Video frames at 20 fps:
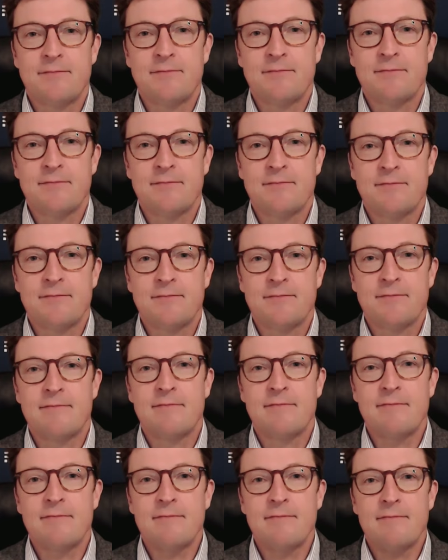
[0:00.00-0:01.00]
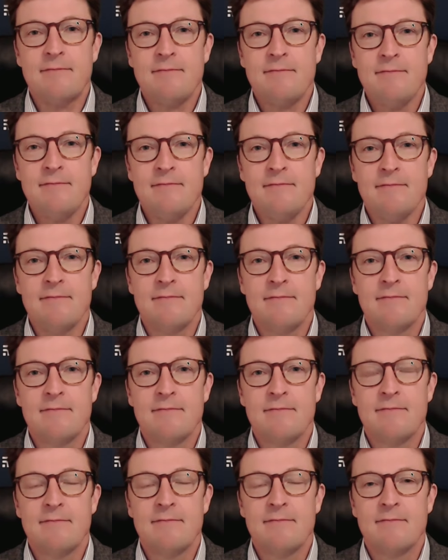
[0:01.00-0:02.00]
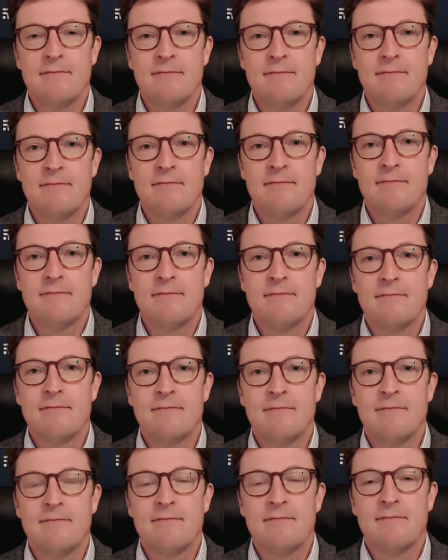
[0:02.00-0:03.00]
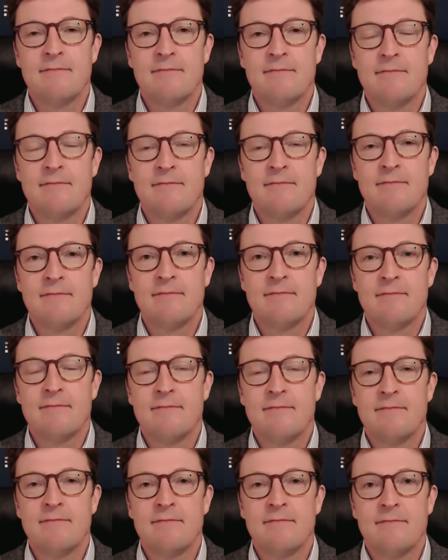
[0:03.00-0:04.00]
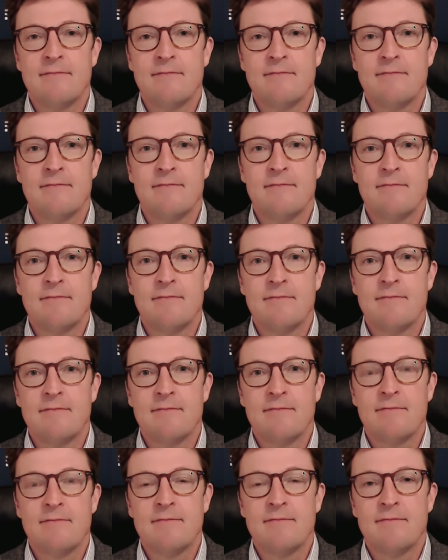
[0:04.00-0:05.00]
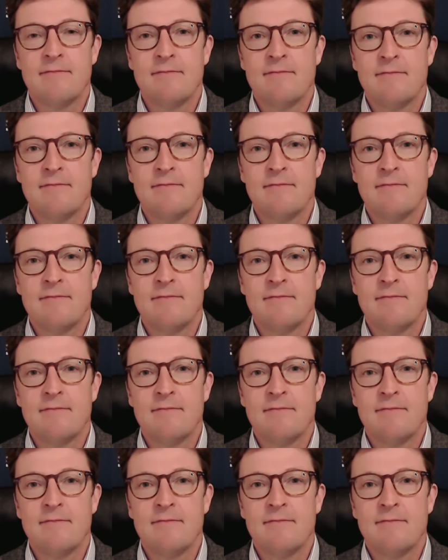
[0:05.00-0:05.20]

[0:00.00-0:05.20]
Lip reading: (not speaking)